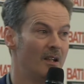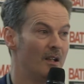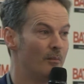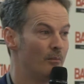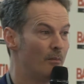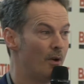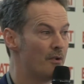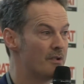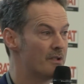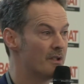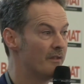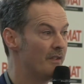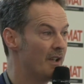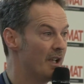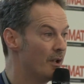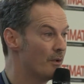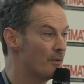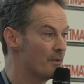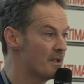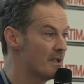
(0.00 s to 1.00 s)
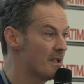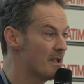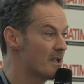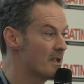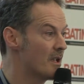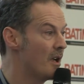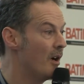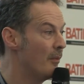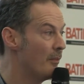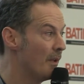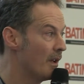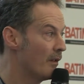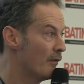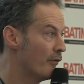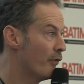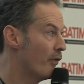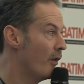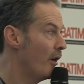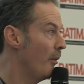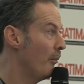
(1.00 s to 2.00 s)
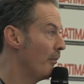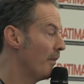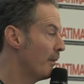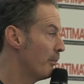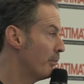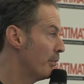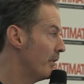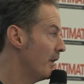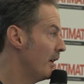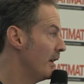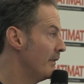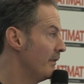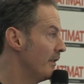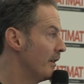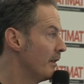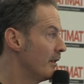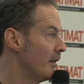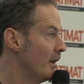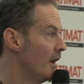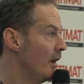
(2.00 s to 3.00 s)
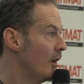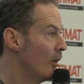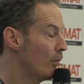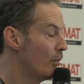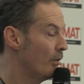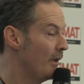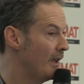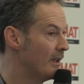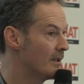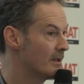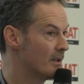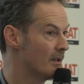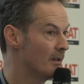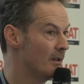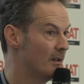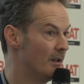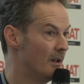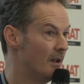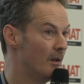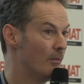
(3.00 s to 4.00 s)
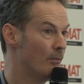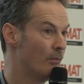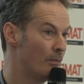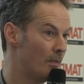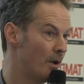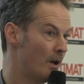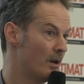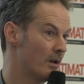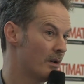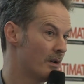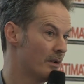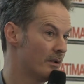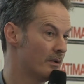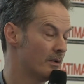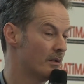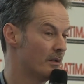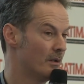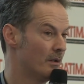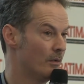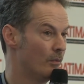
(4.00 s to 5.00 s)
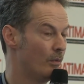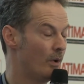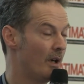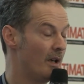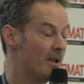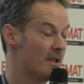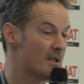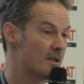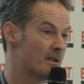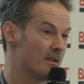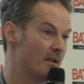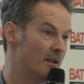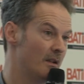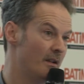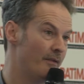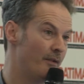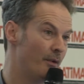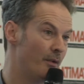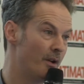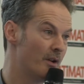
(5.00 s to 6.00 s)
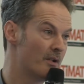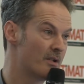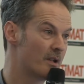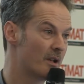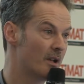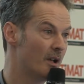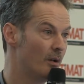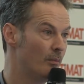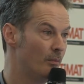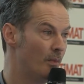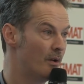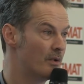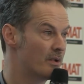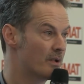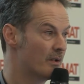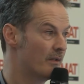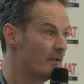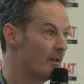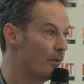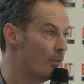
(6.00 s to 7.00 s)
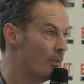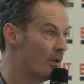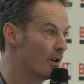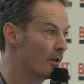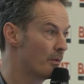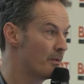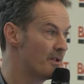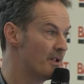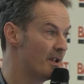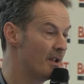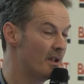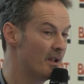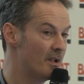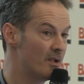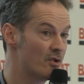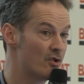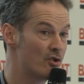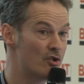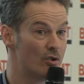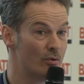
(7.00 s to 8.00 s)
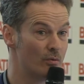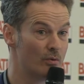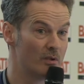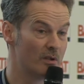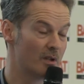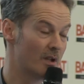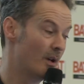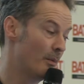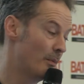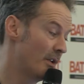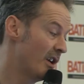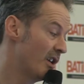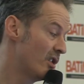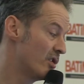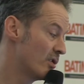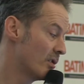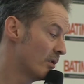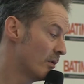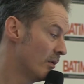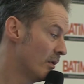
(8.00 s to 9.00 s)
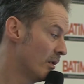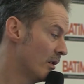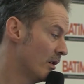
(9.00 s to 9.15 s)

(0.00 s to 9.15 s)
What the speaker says: most of the interest is coming from the private rental market, whereas a few years ago, most of our work was in the student accommodation